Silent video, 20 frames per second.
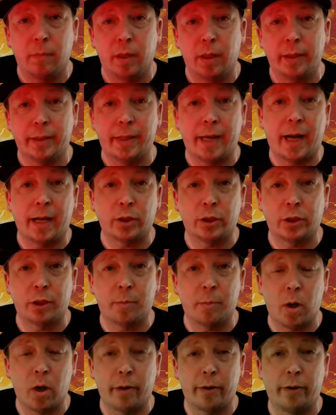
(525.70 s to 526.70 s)

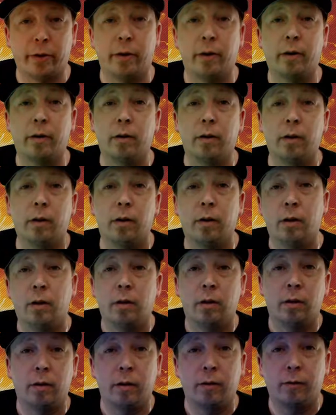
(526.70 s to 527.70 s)
attached monitor,
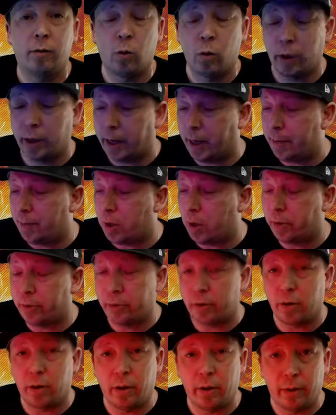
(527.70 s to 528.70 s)
the 4K
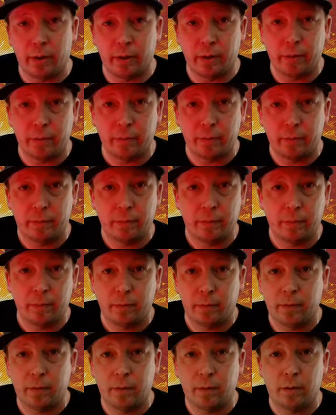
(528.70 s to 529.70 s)
monitor on the
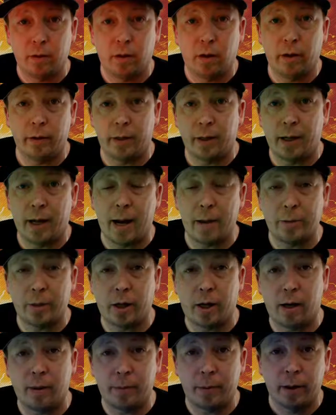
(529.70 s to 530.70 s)

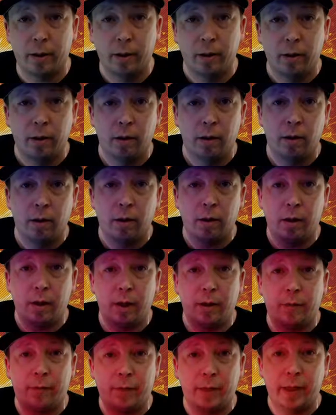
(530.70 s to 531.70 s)
laptop.
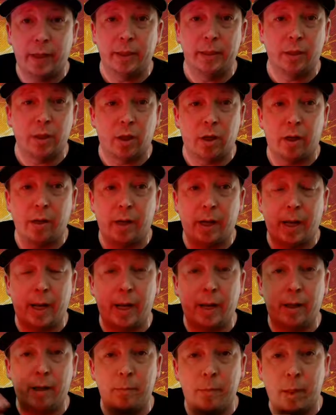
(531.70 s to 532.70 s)
If it is on
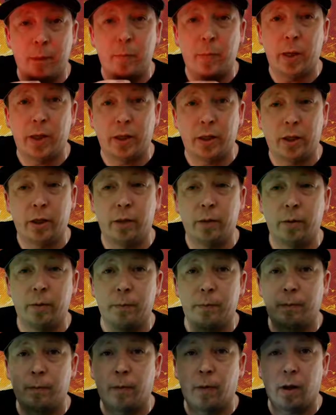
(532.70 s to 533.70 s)
and my
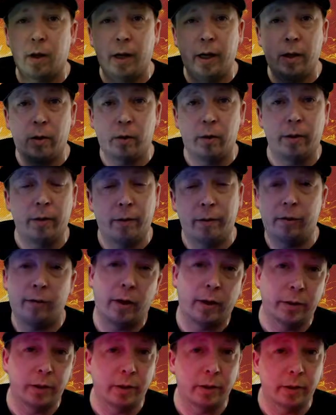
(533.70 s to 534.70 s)
BenQ, it only
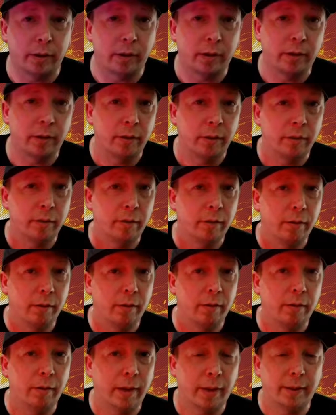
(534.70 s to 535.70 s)
refreshes
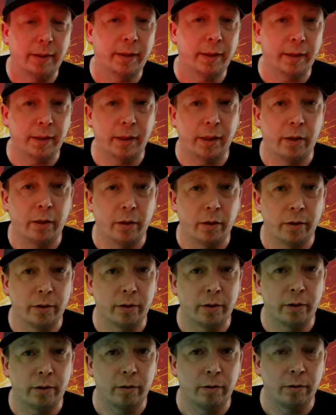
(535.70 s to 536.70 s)
at 60
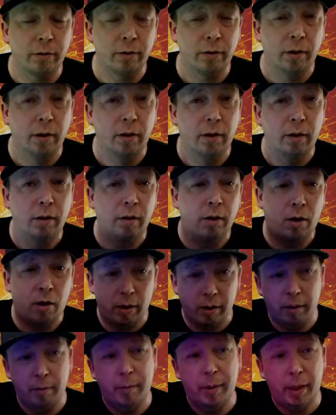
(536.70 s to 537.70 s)
hertz
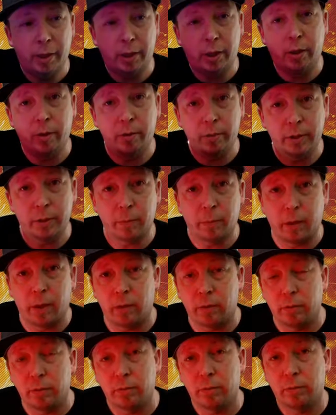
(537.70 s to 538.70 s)
on the BenQ as
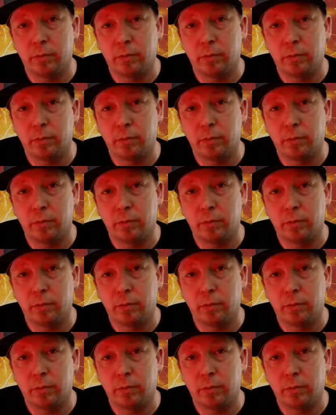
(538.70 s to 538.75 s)
well.